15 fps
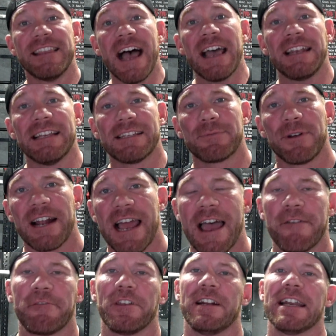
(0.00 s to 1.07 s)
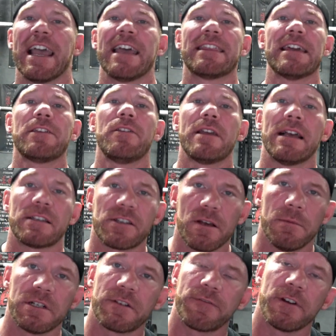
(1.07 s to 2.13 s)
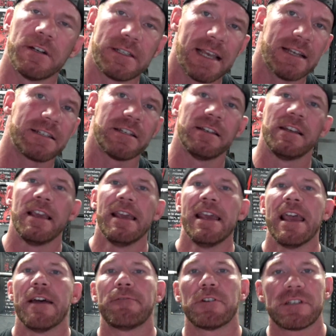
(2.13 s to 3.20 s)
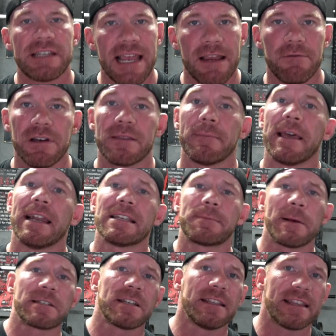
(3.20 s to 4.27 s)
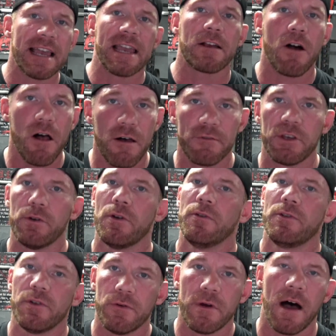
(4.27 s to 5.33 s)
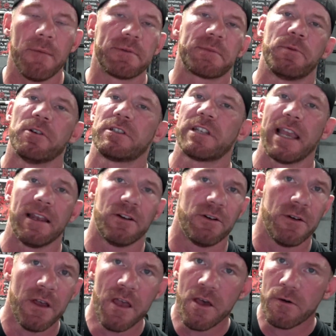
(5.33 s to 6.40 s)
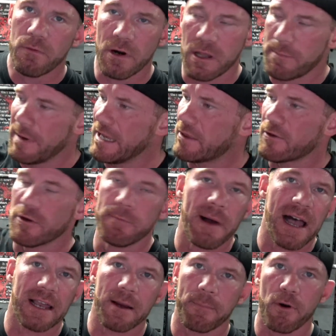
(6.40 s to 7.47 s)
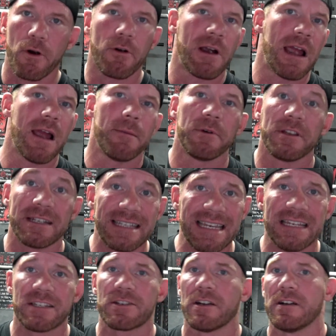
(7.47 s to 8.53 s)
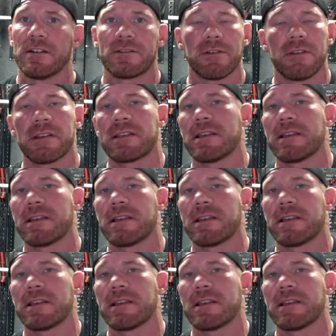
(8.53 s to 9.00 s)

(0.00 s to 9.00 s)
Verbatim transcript: that is what I have for you today. I thank you guys so much for your attention and for staying with me. And I especially thank all of you who do help support the channel, whether it be through buying a program or the t-shirts or the